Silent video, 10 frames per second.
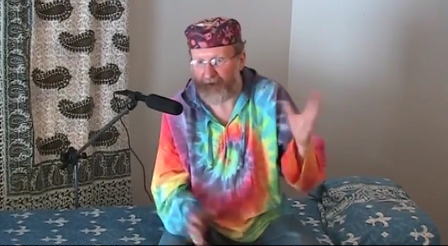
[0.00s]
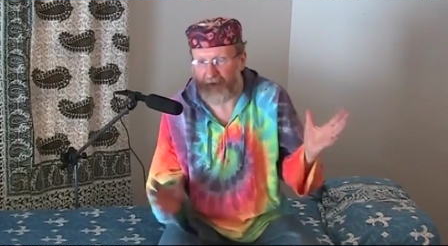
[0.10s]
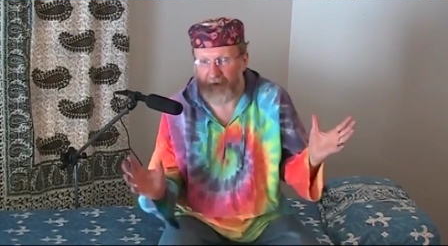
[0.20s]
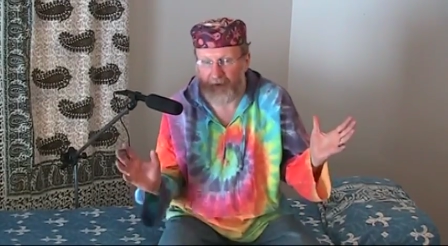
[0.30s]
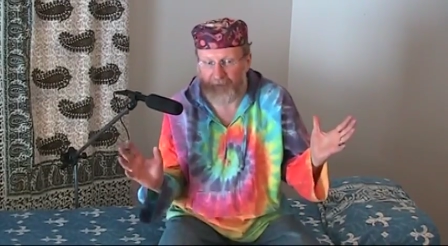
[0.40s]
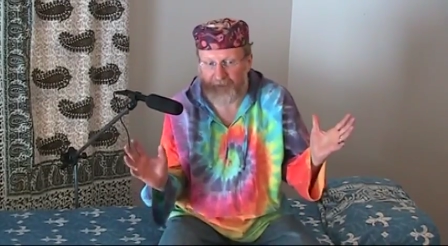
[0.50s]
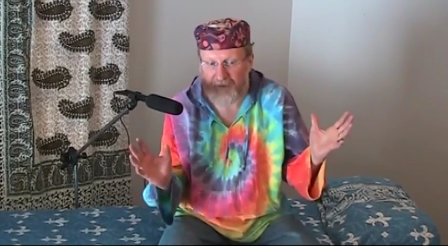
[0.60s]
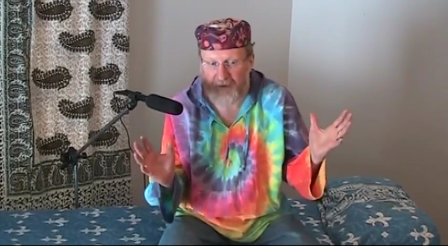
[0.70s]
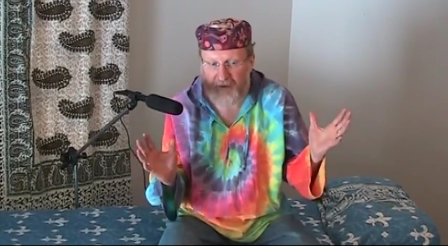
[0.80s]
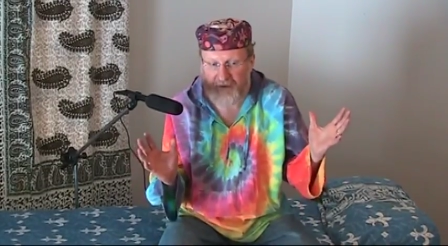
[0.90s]
The um,
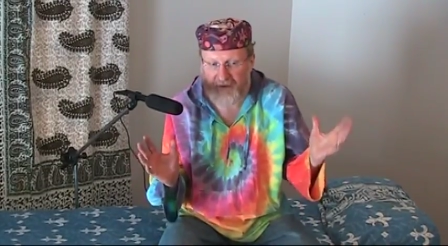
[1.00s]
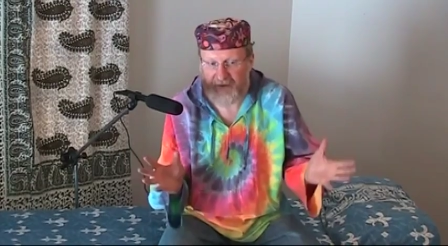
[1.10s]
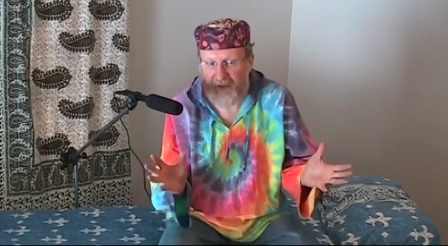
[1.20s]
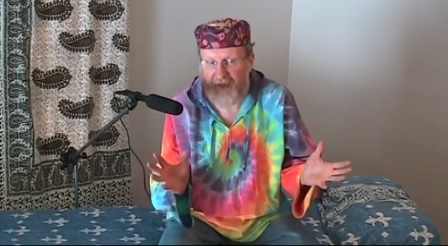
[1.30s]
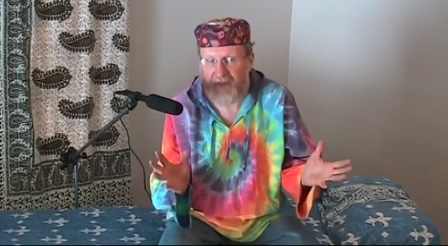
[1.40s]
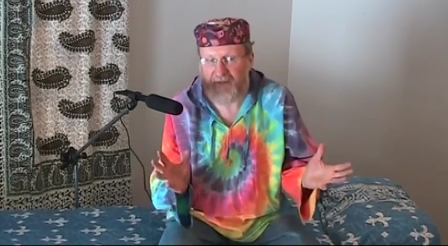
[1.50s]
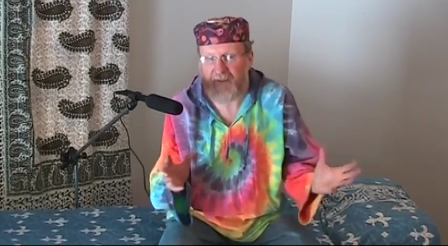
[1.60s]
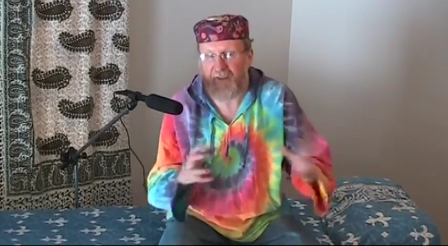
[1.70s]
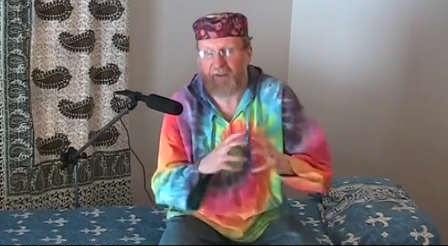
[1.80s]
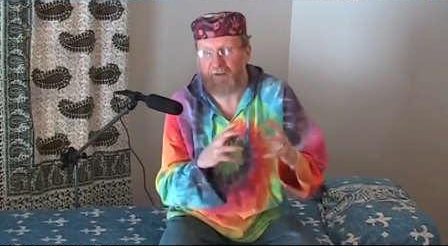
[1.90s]
society
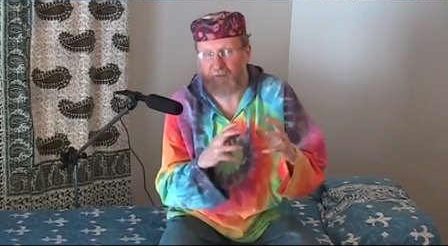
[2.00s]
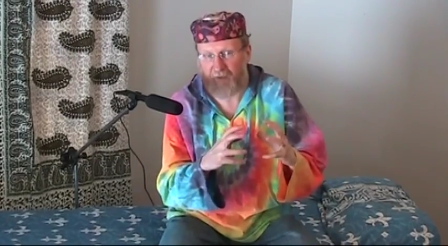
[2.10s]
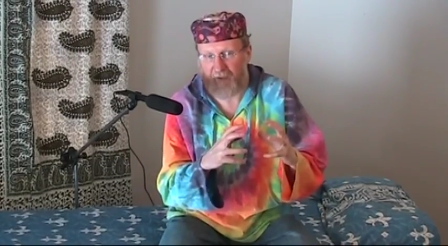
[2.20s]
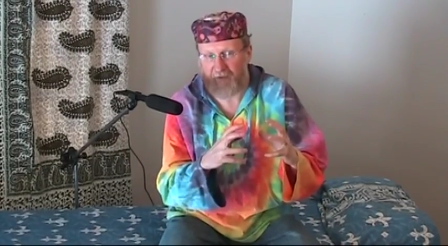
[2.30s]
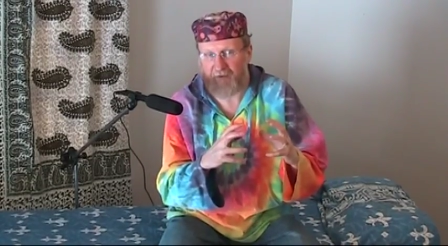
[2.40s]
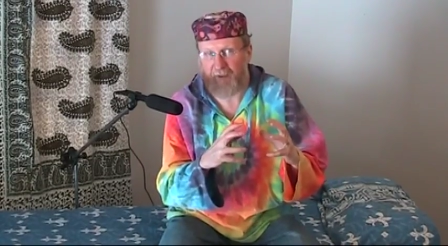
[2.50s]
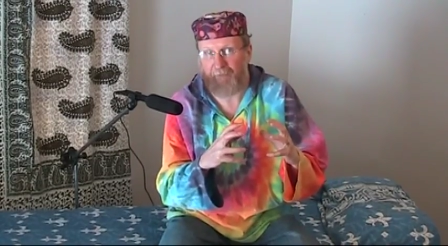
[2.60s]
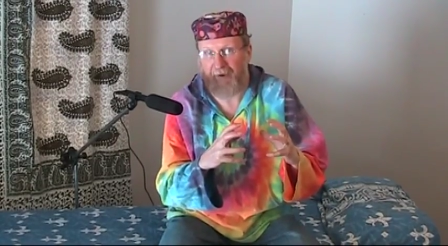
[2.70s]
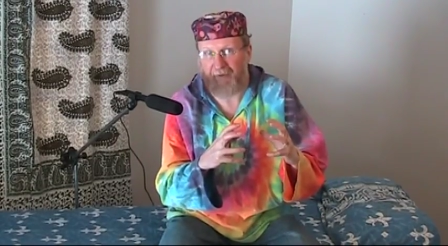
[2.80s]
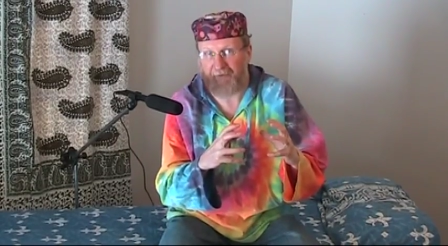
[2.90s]
links together
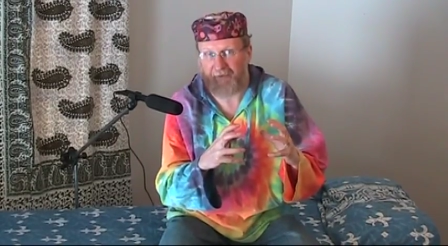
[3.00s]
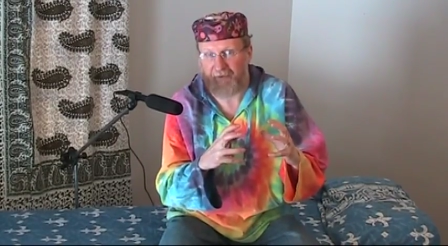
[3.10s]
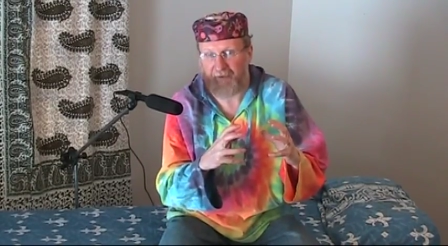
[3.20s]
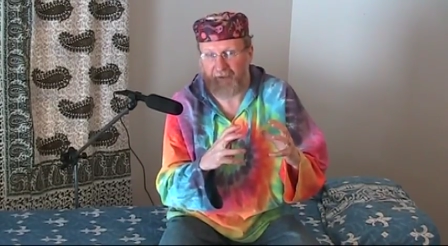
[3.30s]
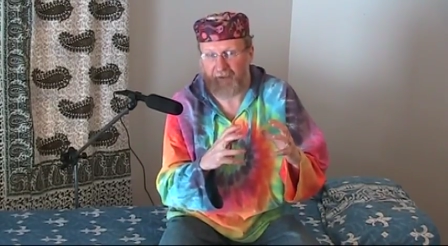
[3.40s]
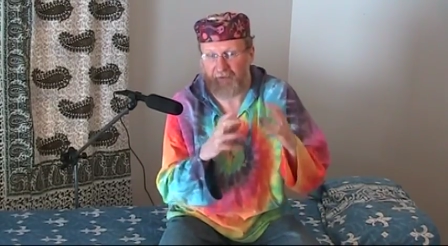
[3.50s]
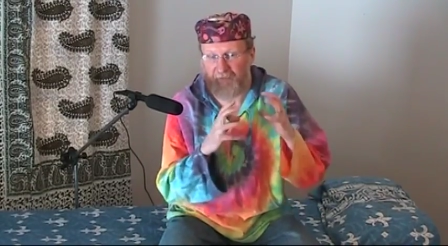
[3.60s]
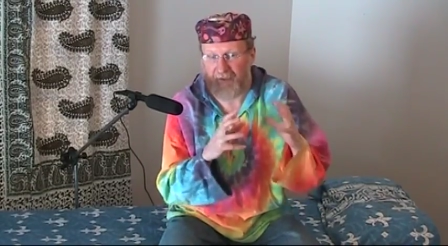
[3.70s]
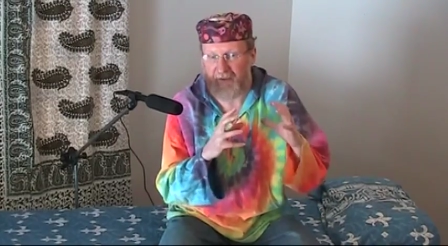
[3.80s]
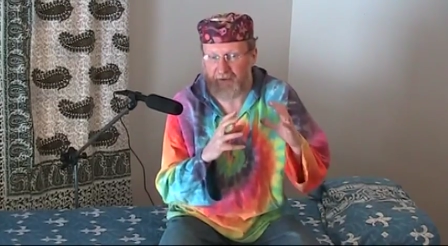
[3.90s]
telepathically and
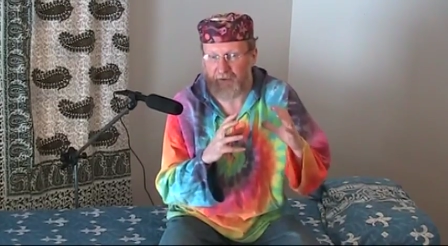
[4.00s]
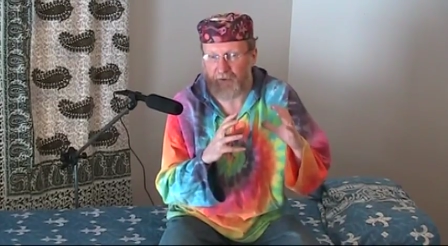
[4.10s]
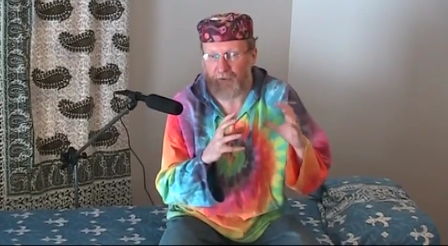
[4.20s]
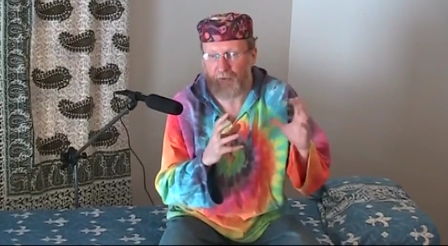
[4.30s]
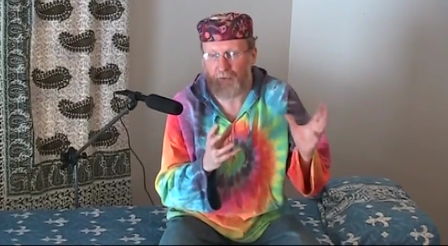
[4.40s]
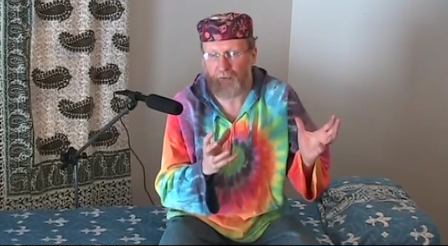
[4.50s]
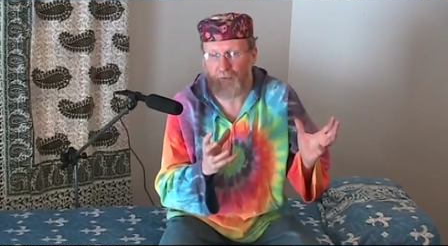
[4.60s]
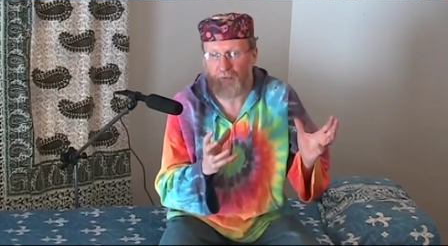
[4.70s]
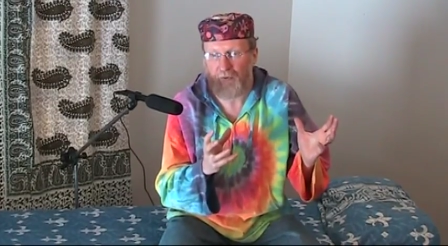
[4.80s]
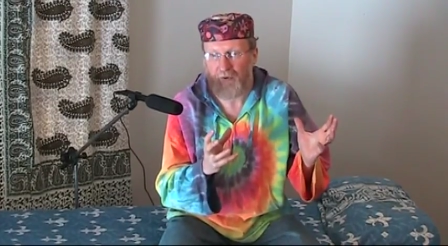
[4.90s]
creates a new,
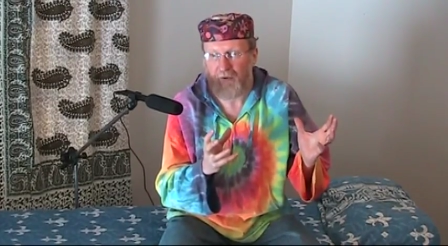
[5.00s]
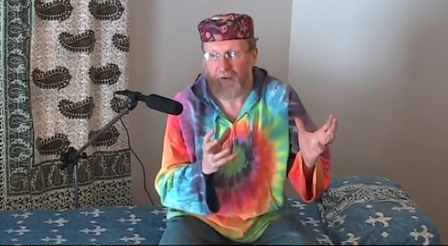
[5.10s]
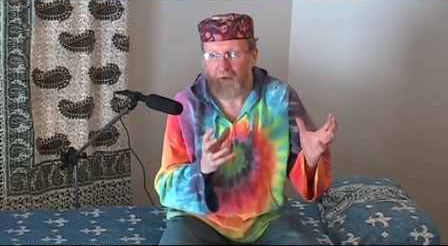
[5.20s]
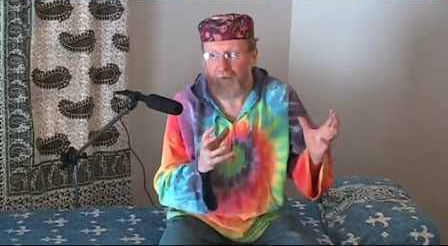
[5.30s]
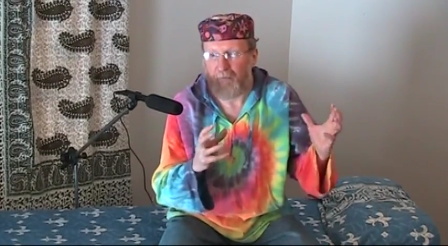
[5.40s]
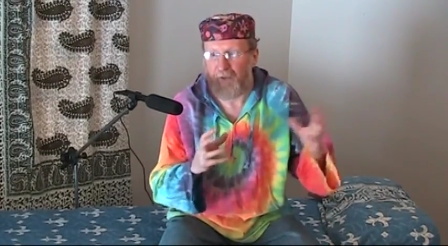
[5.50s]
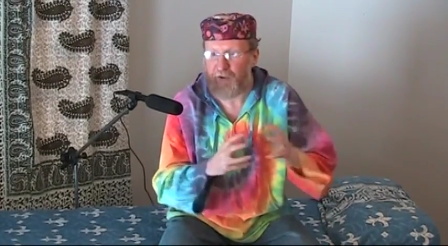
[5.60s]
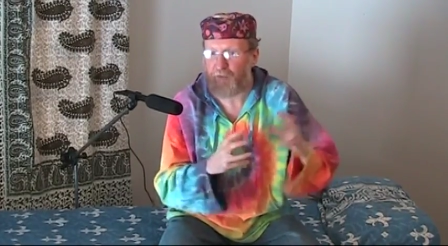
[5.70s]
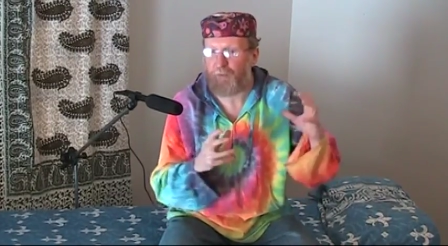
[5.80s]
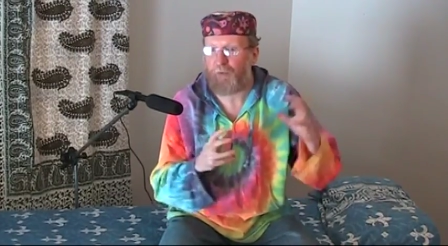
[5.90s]

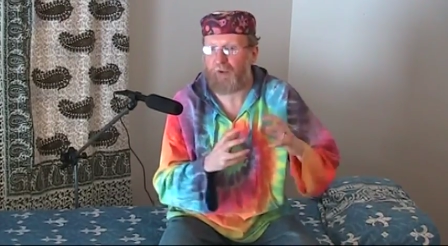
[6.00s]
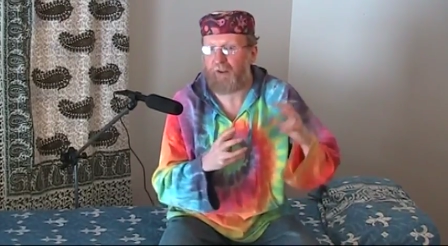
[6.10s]
much more